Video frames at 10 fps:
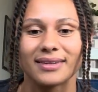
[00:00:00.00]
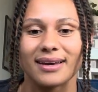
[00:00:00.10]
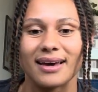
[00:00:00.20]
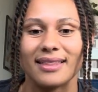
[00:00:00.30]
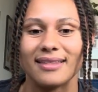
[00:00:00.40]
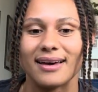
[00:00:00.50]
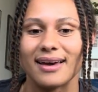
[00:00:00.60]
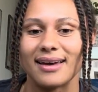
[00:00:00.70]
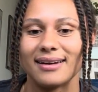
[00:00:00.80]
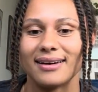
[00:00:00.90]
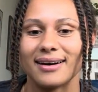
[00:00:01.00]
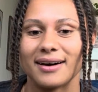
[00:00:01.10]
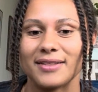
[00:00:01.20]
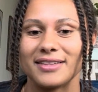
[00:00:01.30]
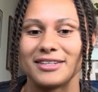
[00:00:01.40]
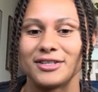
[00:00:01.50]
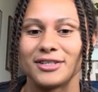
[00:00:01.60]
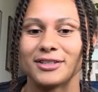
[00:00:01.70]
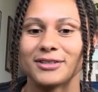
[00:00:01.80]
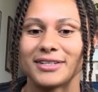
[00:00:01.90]
And then the
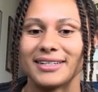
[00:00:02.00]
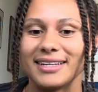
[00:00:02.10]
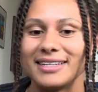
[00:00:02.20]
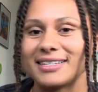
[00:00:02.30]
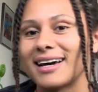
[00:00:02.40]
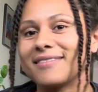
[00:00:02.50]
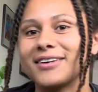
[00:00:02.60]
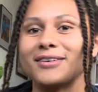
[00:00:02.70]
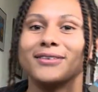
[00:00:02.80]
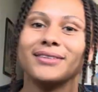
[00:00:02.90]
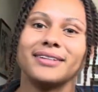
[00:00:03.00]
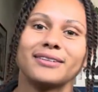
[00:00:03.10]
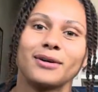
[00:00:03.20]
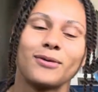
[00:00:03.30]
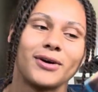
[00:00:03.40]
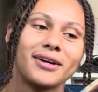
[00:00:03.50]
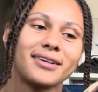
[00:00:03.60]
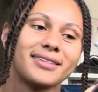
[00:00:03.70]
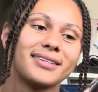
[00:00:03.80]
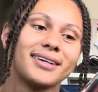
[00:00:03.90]
children each have their own little
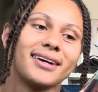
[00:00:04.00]
quirks.